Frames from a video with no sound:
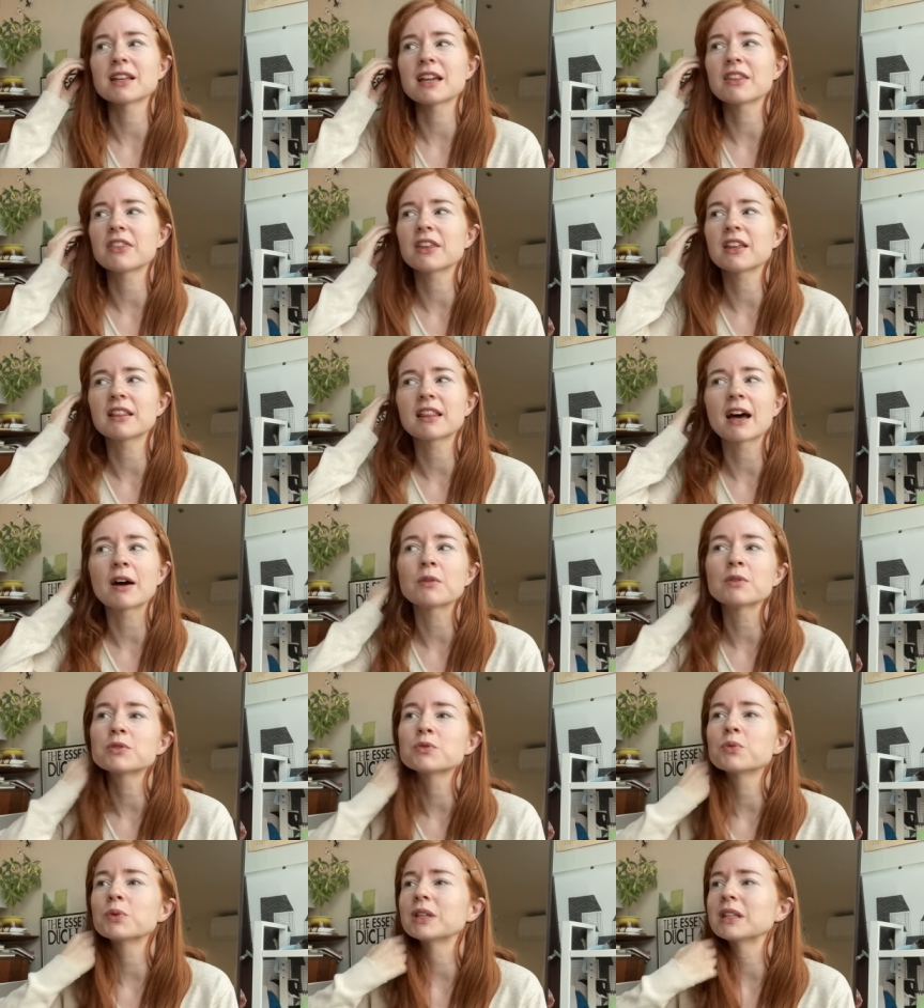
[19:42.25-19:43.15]
I think that
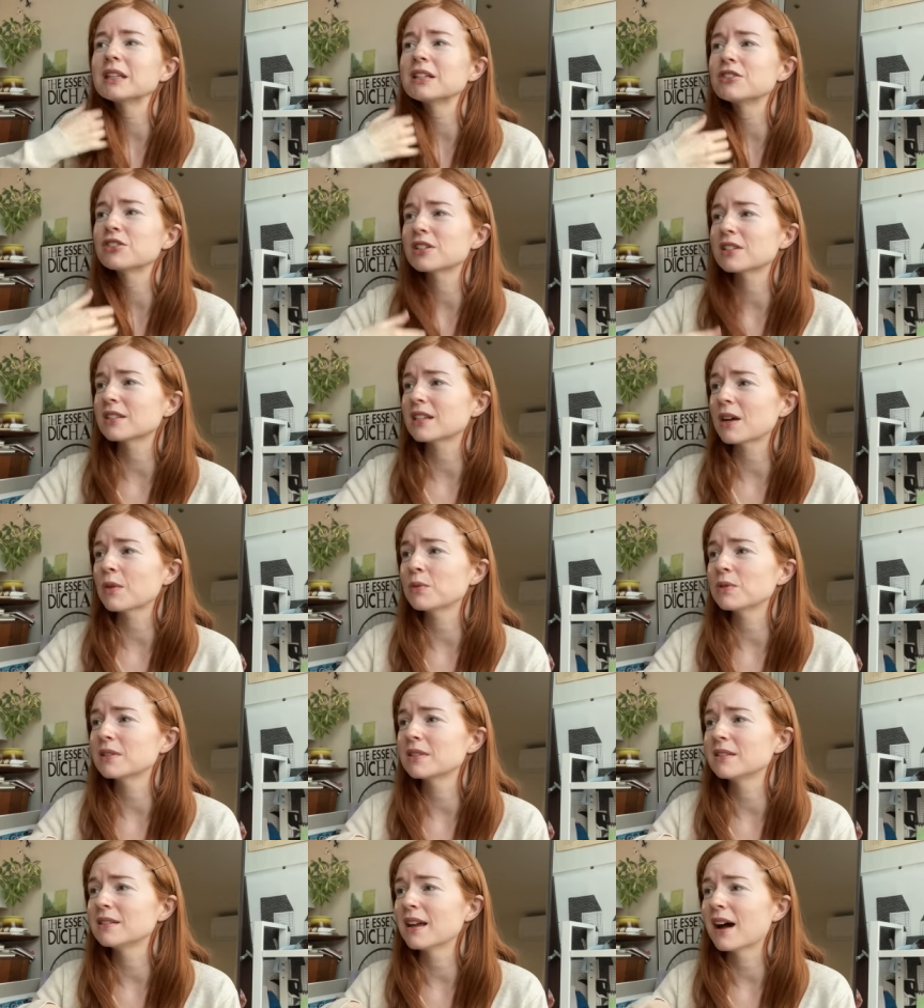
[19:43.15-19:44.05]
was really just, I
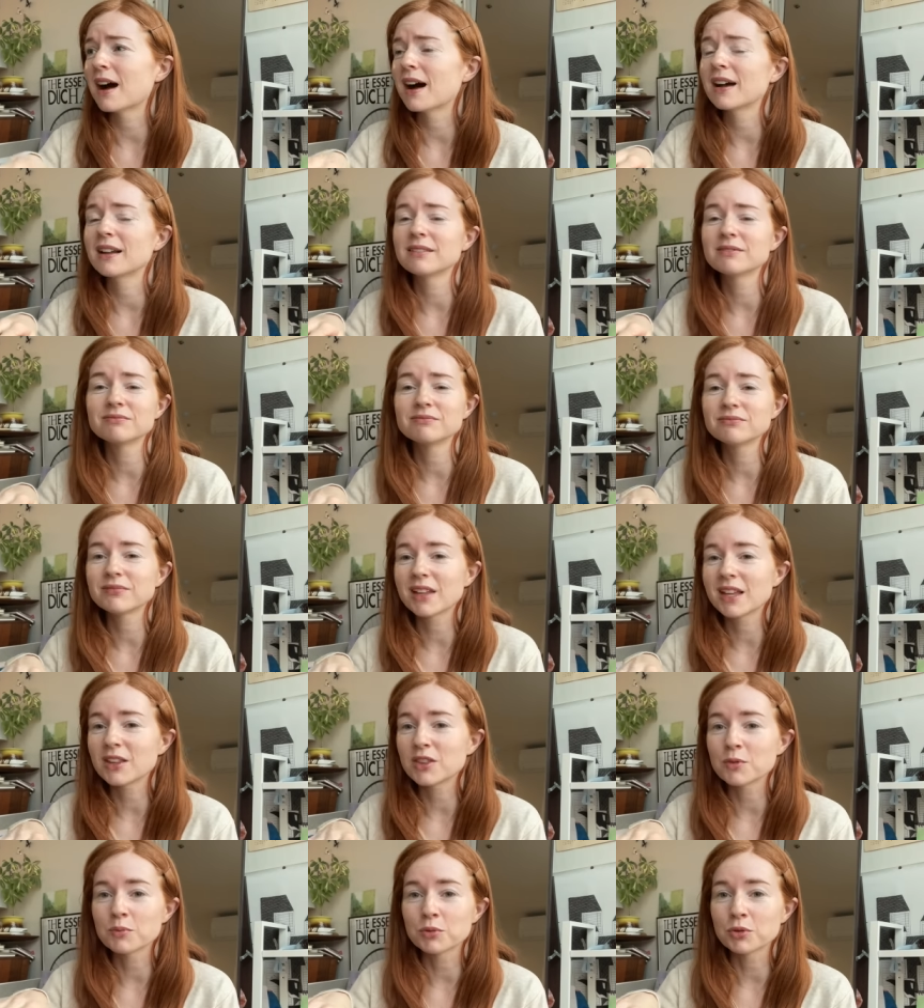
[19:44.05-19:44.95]
was not
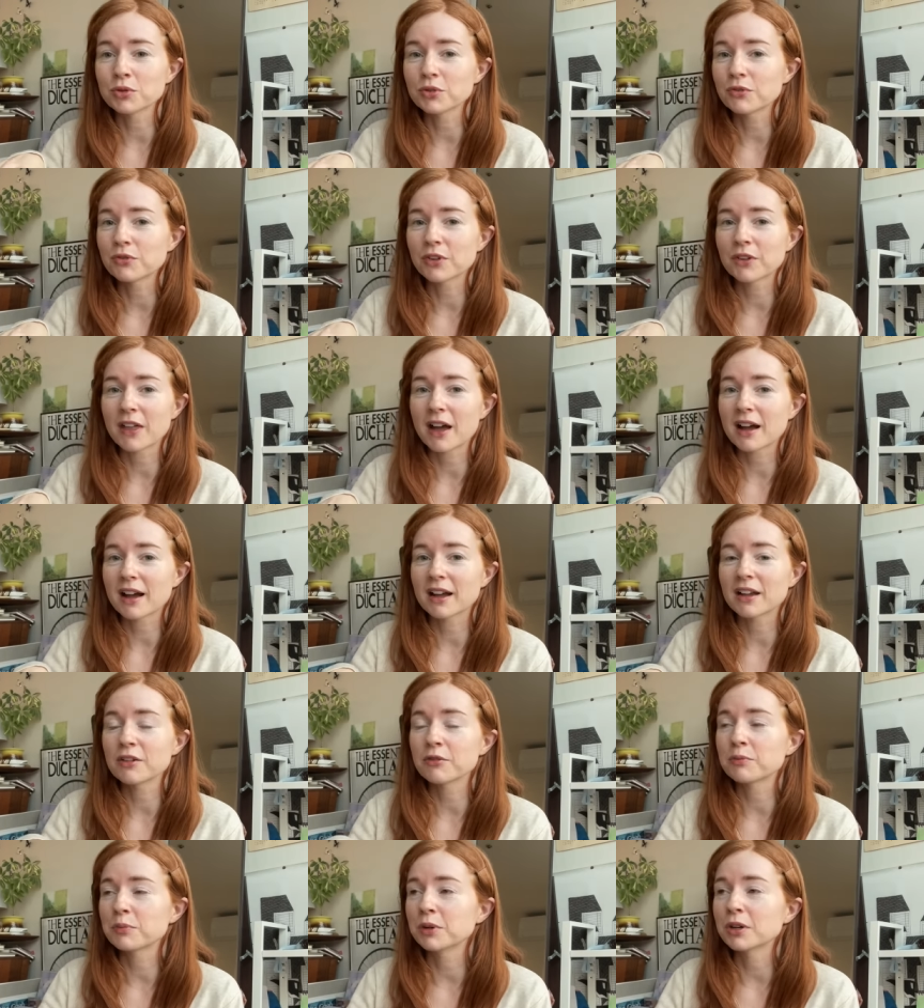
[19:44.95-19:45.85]
in the mood for that
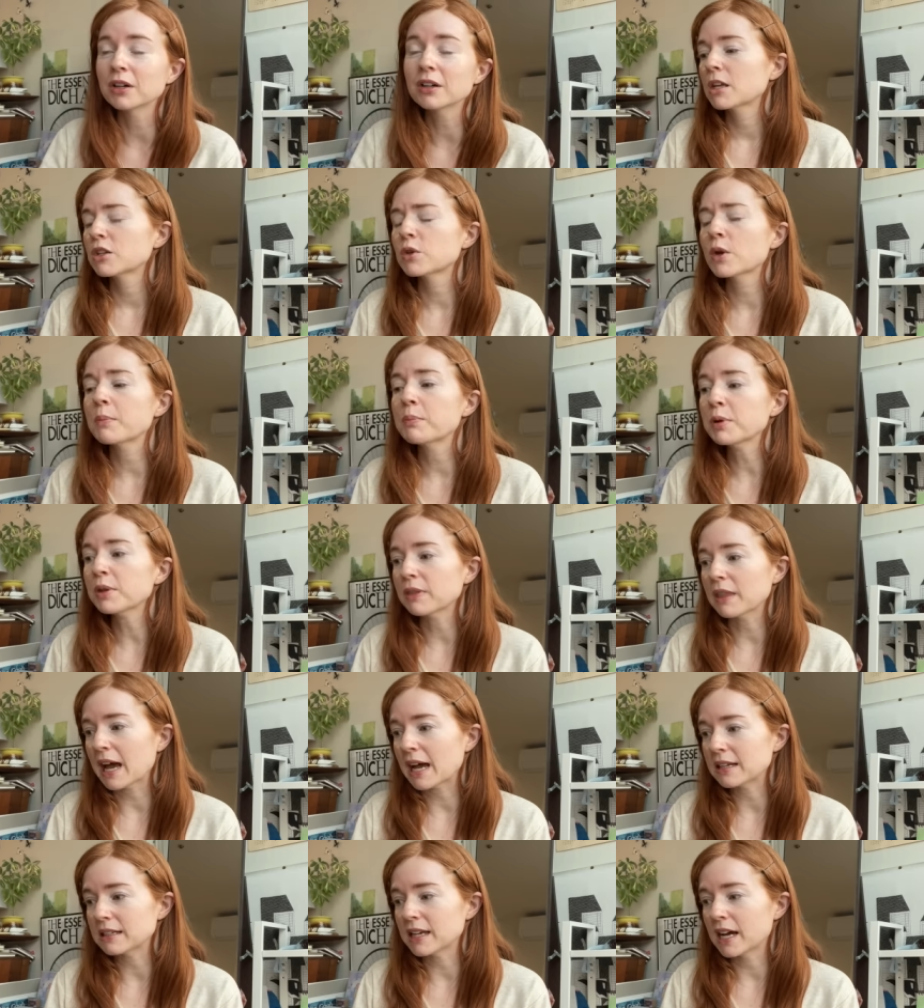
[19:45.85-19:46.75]
kind of book. So I put
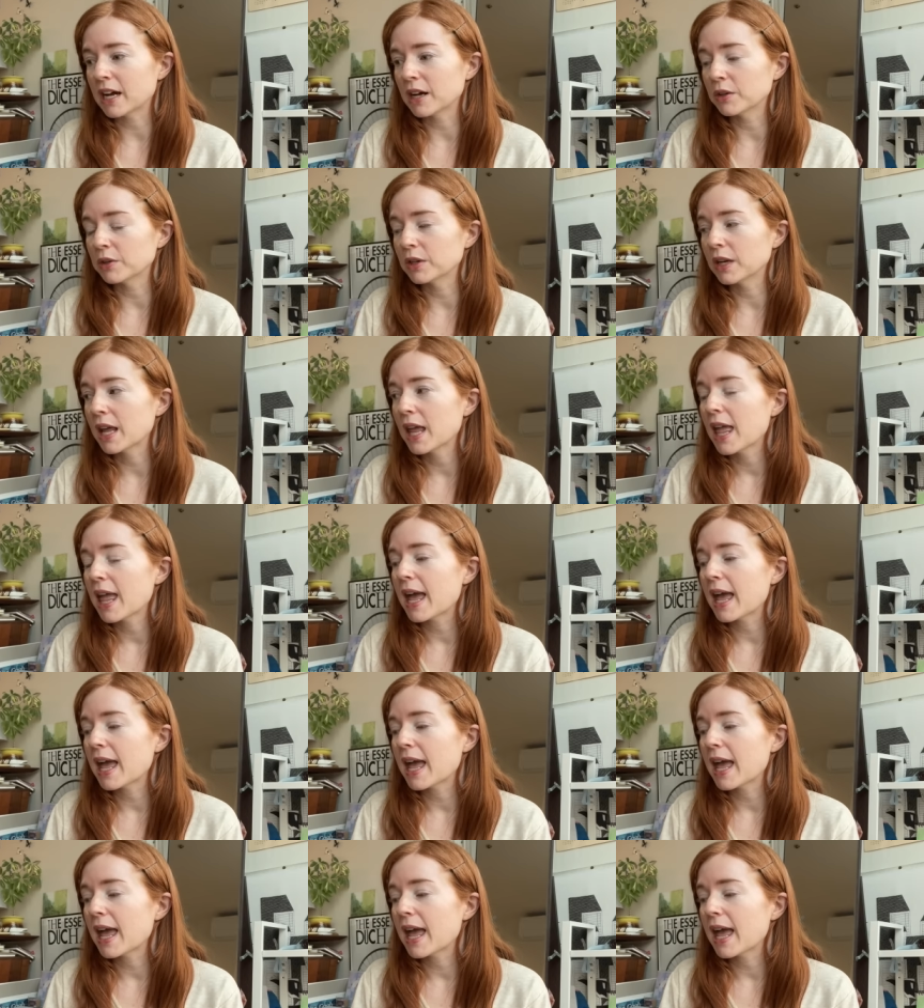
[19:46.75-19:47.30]
that down.